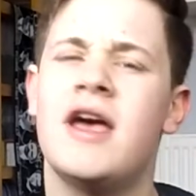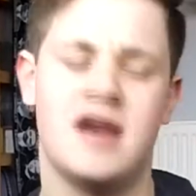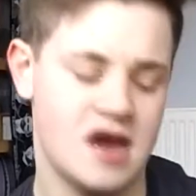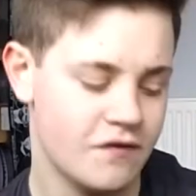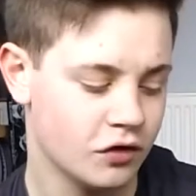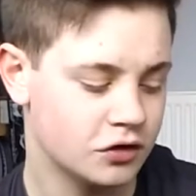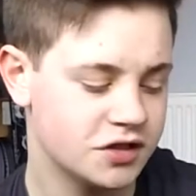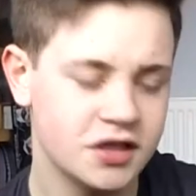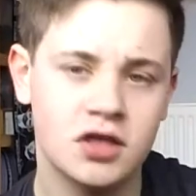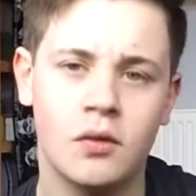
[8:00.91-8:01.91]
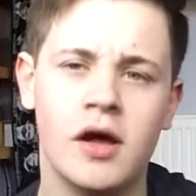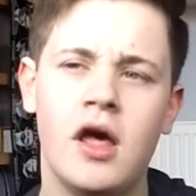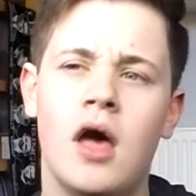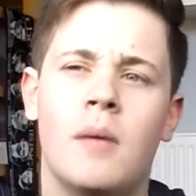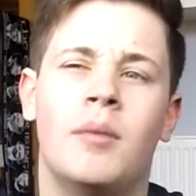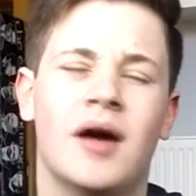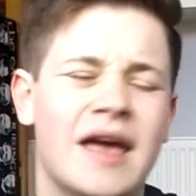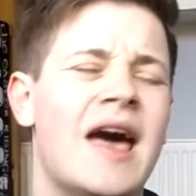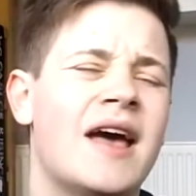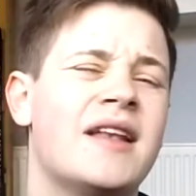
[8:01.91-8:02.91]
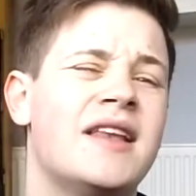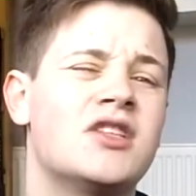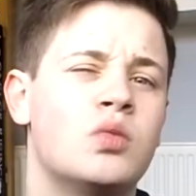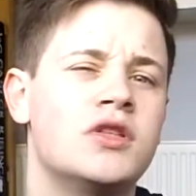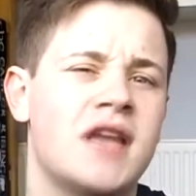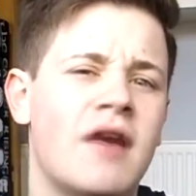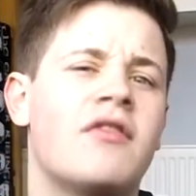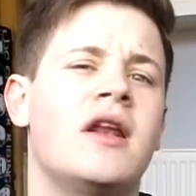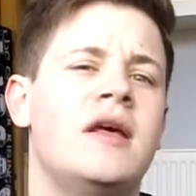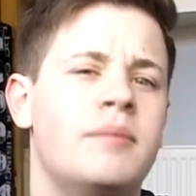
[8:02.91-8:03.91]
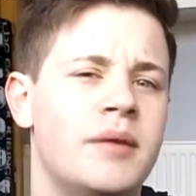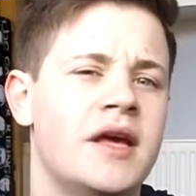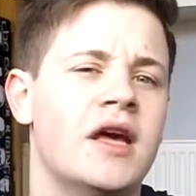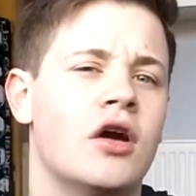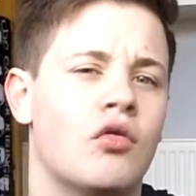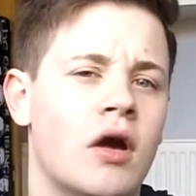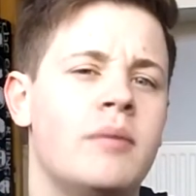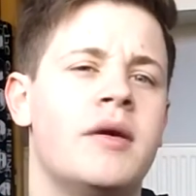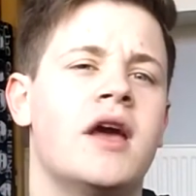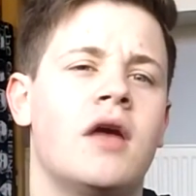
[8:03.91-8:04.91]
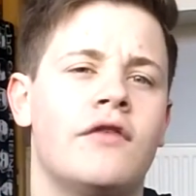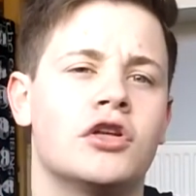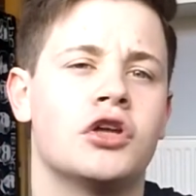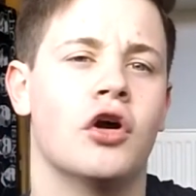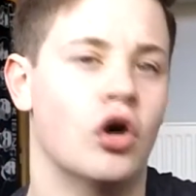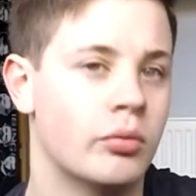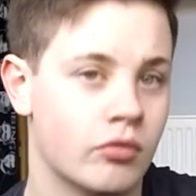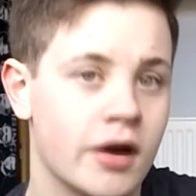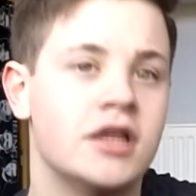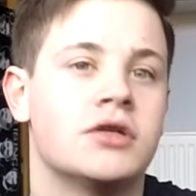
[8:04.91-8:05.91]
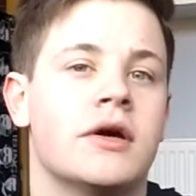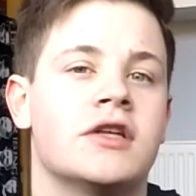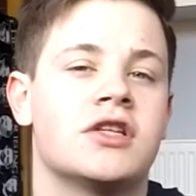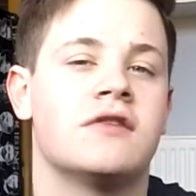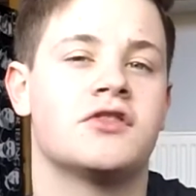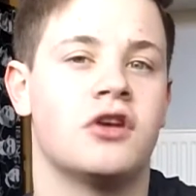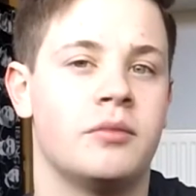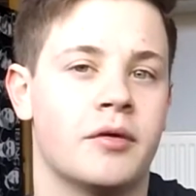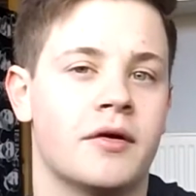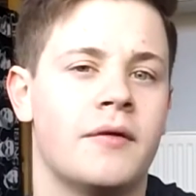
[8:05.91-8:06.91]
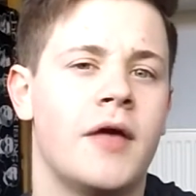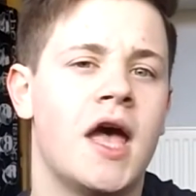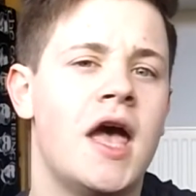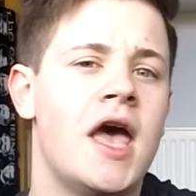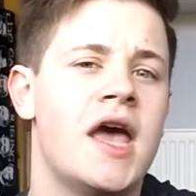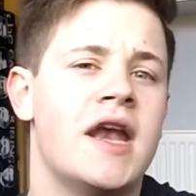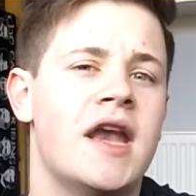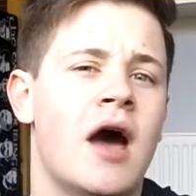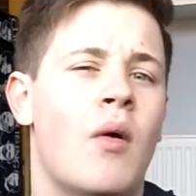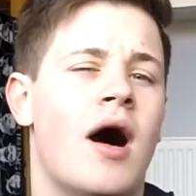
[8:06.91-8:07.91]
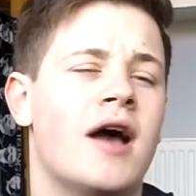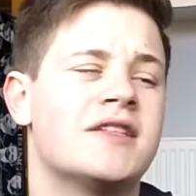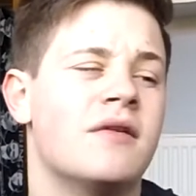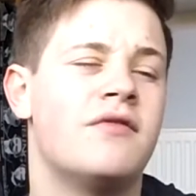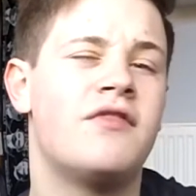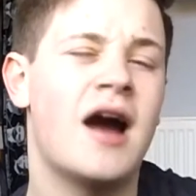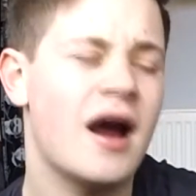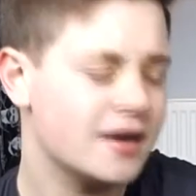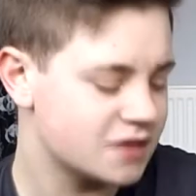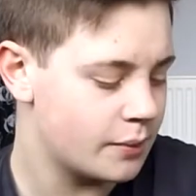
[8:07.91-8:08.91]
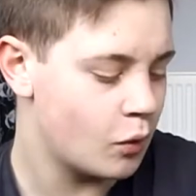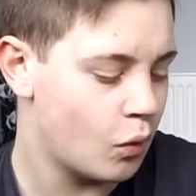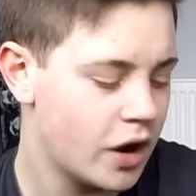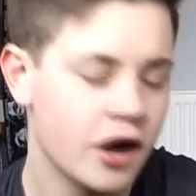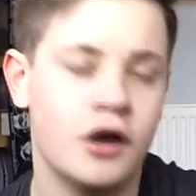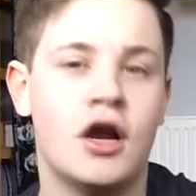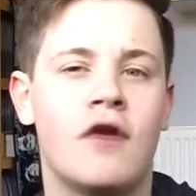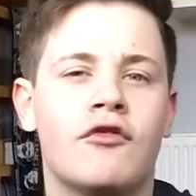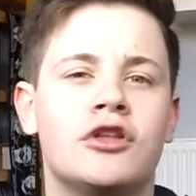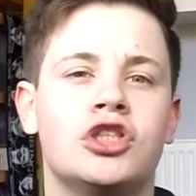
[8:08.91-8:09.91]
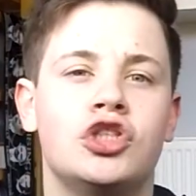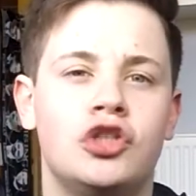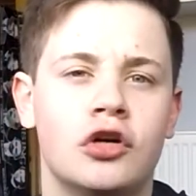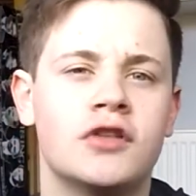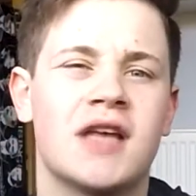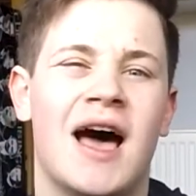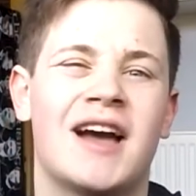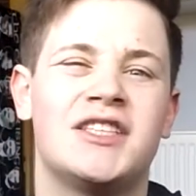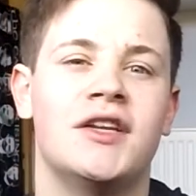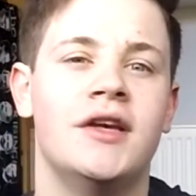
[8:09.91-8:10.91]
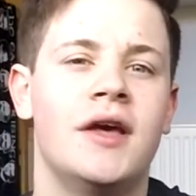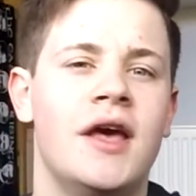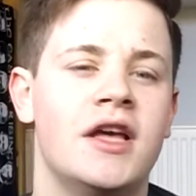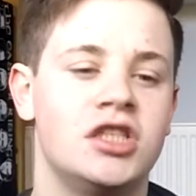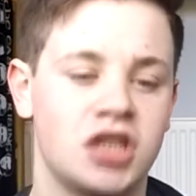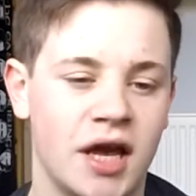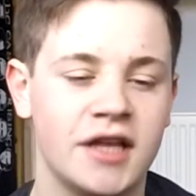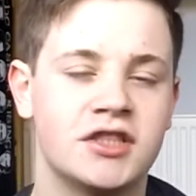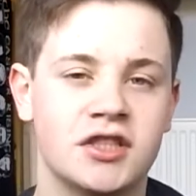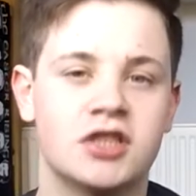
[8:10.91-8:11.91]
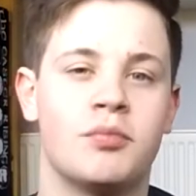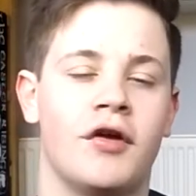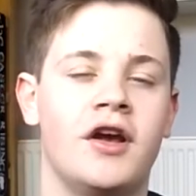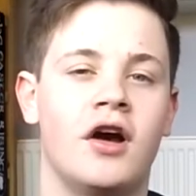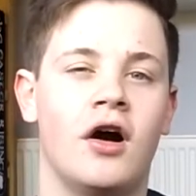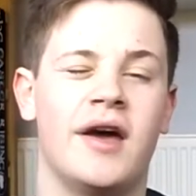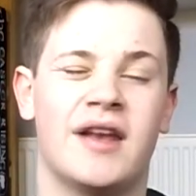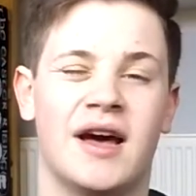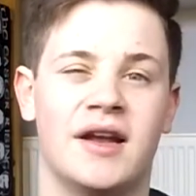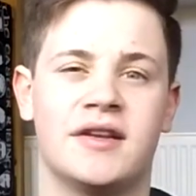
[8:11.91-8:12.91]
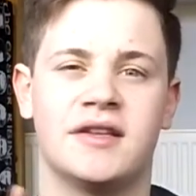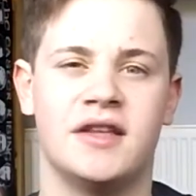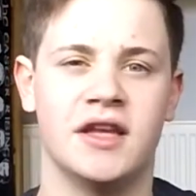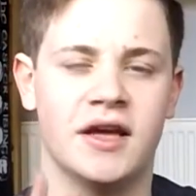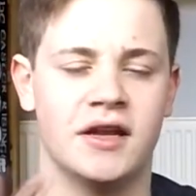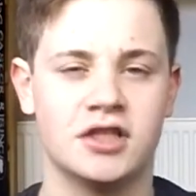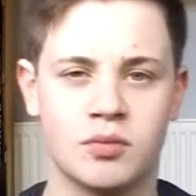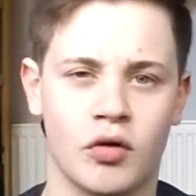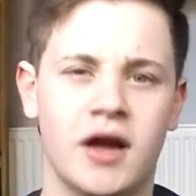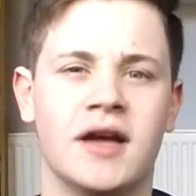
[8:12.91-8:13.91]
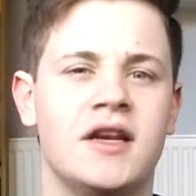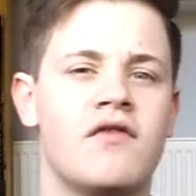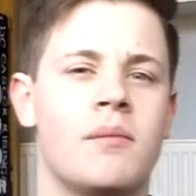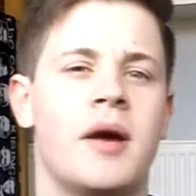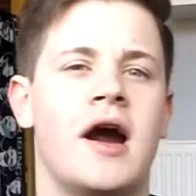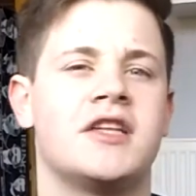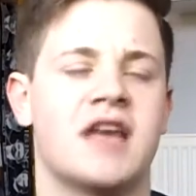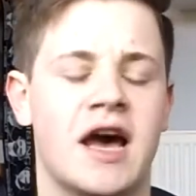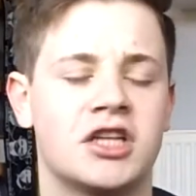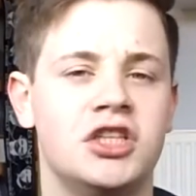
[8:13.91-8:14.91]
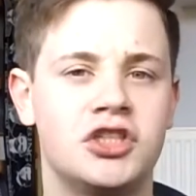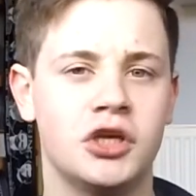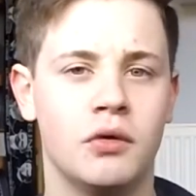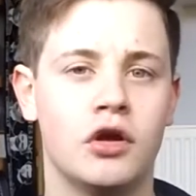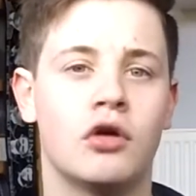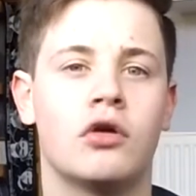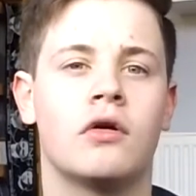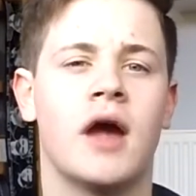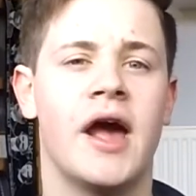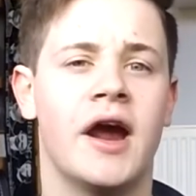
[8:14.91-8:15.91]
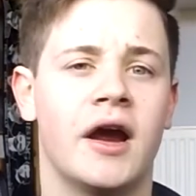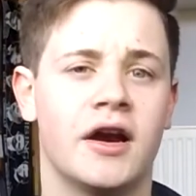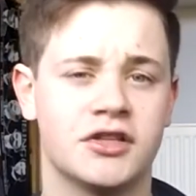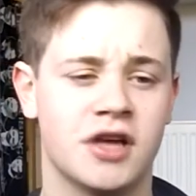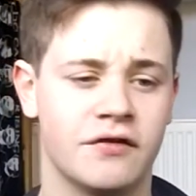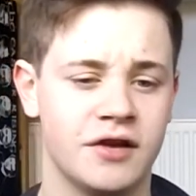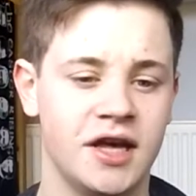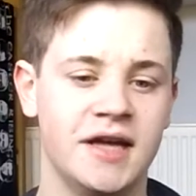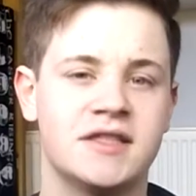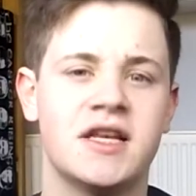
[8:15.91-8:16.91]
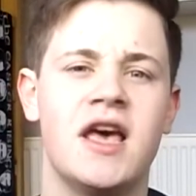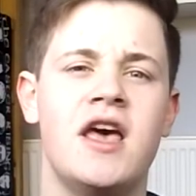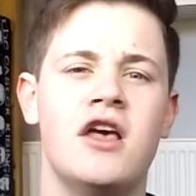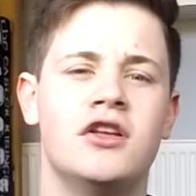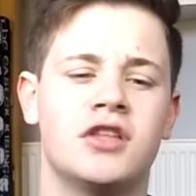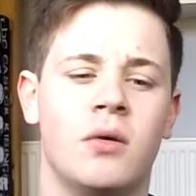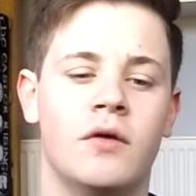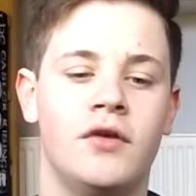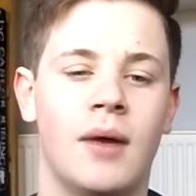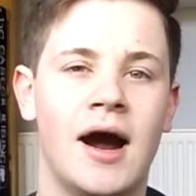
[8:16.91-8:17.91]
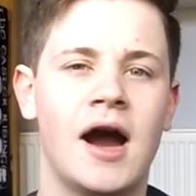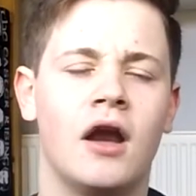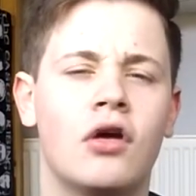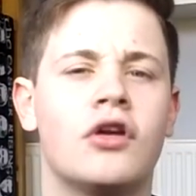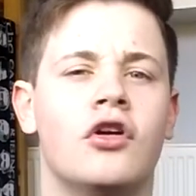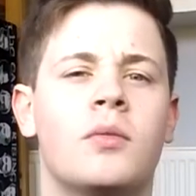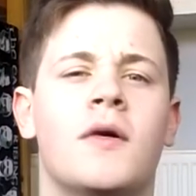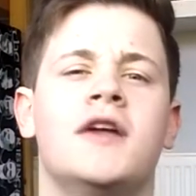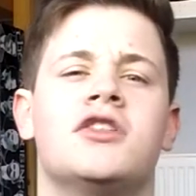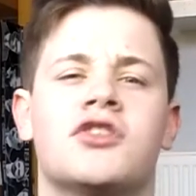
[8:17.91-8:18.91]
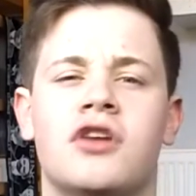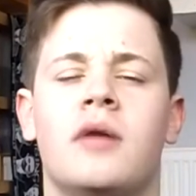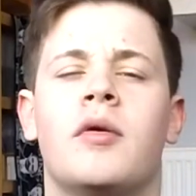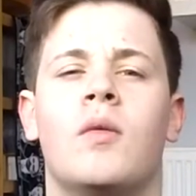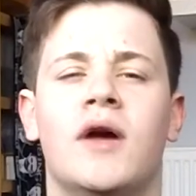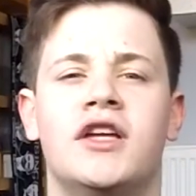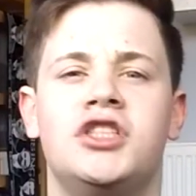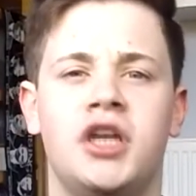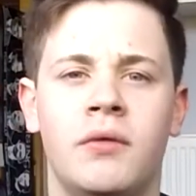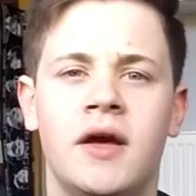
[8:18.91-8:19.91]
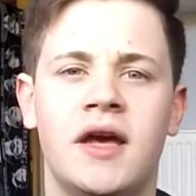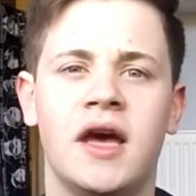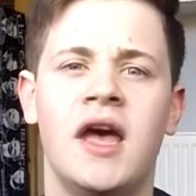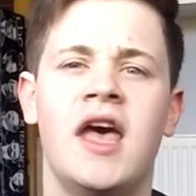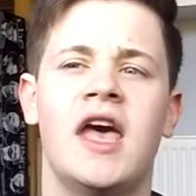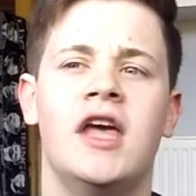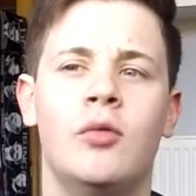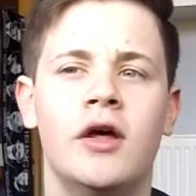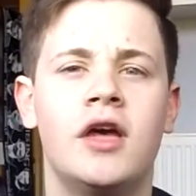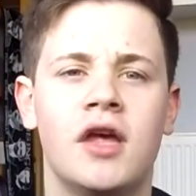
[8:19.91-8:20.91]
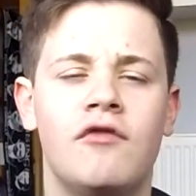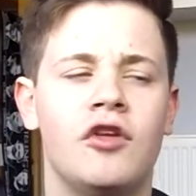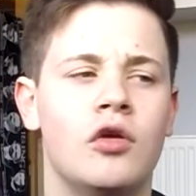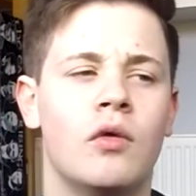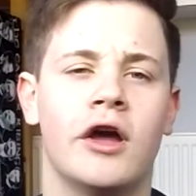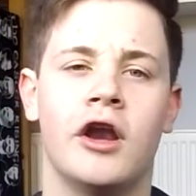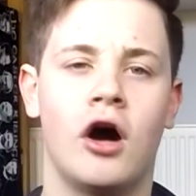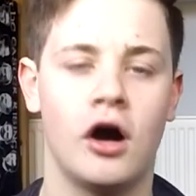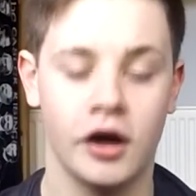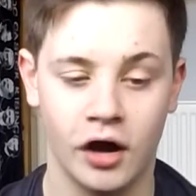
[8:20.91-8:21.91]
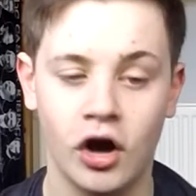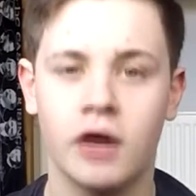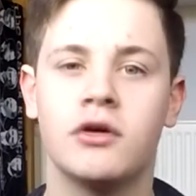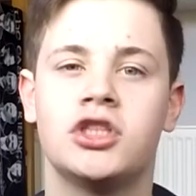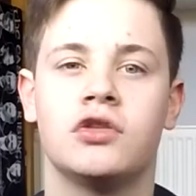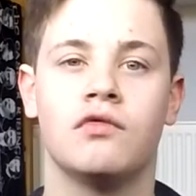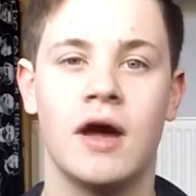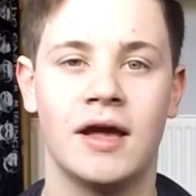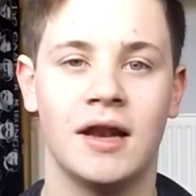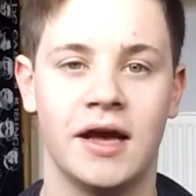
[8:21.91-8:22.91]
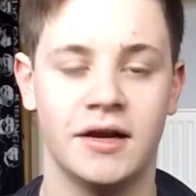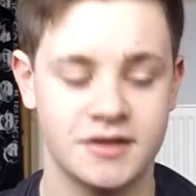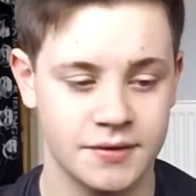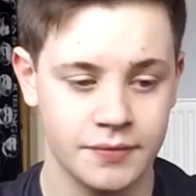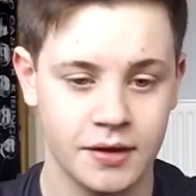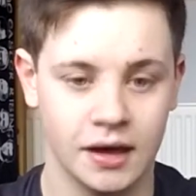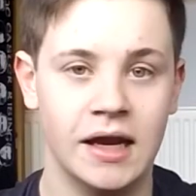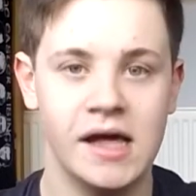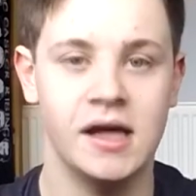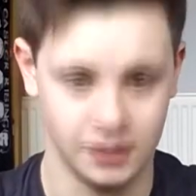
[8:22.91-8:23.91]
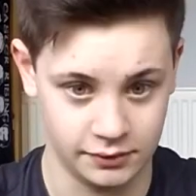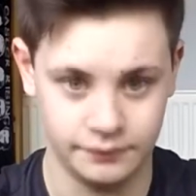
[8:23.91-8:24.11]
never looked into it, but yeah, this would definitely be a great pick if you're trying to upgrade your airsoft sniper. Now, as far as I'm aware, Novrich does actually change the spring guide and the spring and different parts to actually suit your airsoft needs. So if you are looking to upgrade your sniper with his tuning kit, he will give you an Irish regulated legal